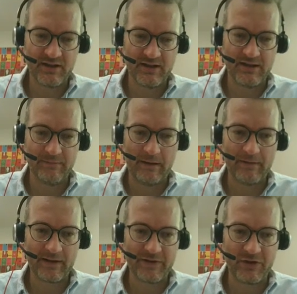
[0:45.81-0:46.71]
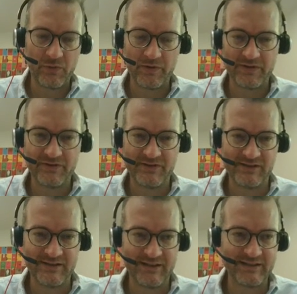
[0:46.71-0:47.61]
I'm like the only one that uses
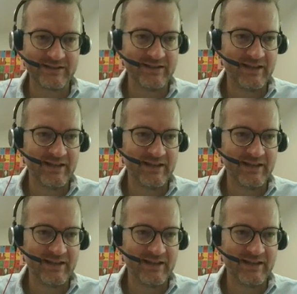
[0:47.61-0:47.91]
Linux,